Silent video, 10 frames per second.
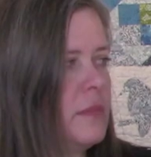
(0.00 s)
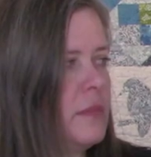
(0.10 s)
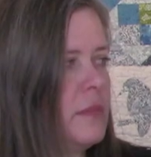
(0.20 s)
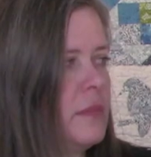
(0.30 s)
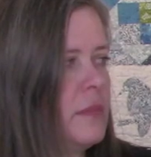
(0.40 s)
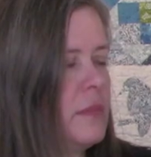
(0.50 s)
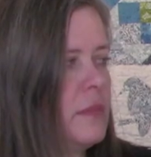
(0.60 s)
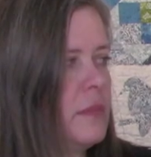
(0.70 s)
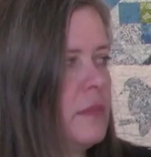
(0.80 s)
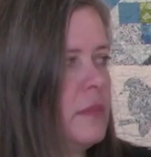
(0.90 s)

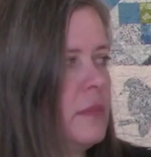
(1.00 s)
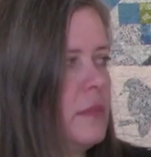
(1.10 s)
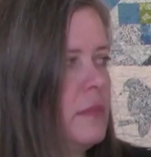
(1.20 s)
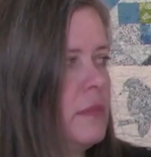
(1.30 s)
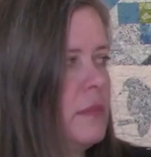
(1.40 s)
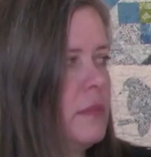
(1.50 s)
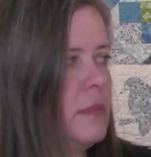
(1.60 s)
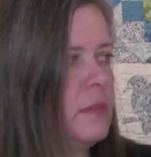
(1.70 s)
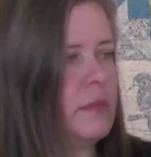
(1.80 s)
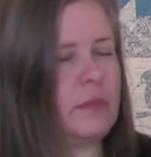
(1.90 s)

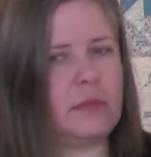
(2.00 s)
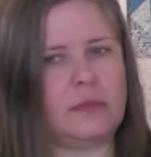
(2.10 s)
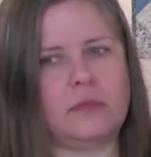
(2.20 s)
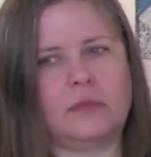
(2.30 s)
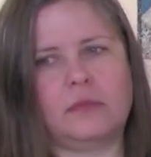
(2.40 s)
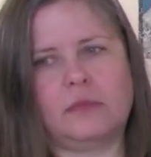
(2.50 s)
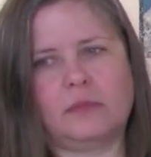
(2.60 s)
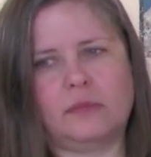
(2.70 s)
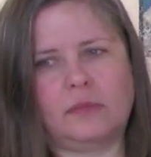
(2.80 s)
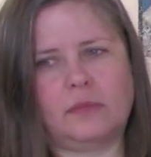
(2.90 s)

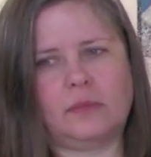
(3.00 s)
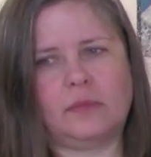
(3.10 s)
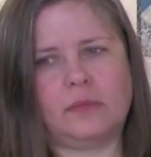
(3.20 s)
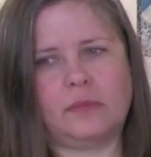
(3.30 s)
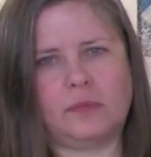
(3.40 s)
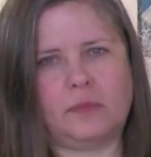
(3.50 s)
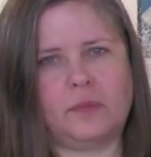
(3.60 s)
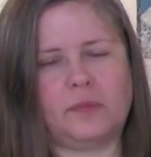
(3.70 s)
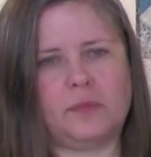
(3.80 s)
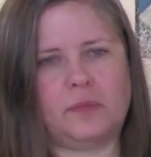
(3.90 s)

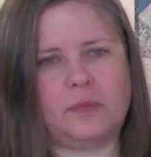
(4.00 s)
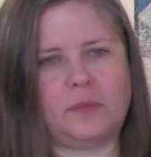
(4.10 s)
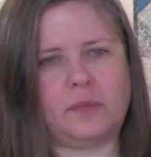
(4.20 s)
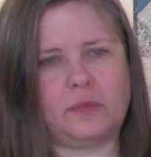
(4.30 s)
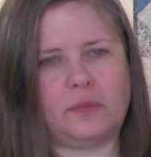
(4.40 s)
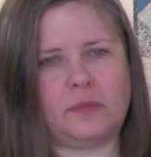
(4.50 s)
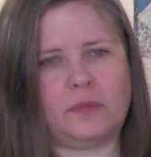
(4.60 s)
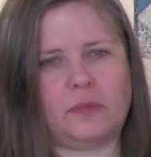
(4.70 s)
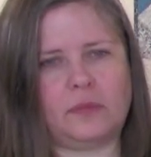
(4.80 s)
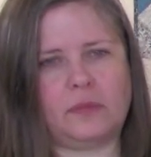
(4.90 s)

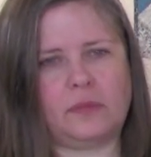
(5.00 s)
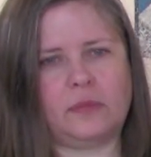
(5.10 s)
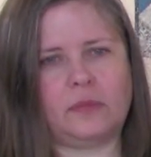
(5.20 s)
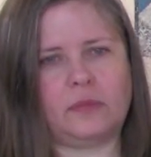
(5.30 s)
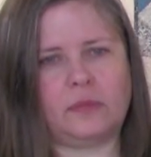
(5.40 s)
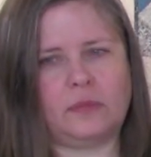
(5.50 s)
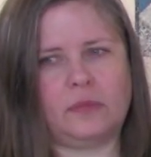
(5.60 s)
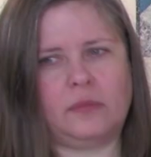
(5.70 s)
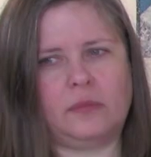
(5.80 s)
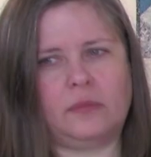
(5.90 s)

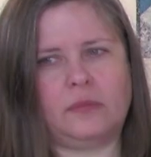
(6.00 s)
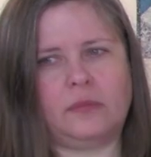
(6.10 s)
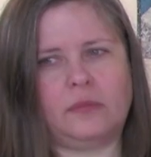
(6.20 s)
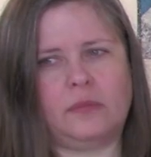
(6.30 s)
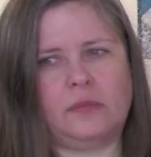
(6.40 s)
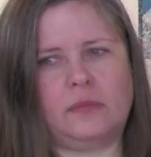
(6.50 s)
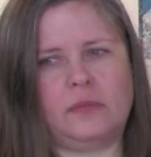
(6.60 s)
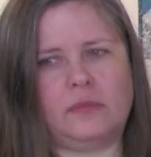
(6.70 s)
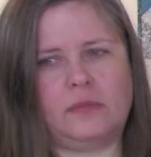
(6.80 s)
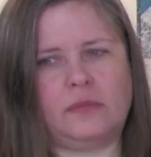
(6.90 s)

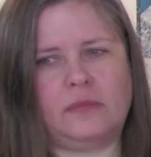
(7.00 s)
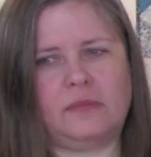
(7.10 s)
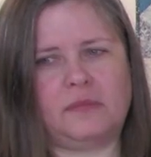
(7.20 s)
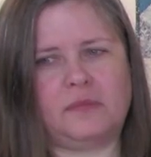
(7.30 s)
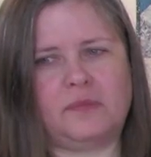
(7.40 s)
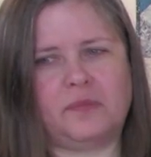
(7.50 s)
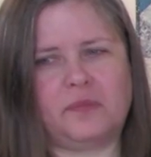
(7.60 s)
The person shown says nothing.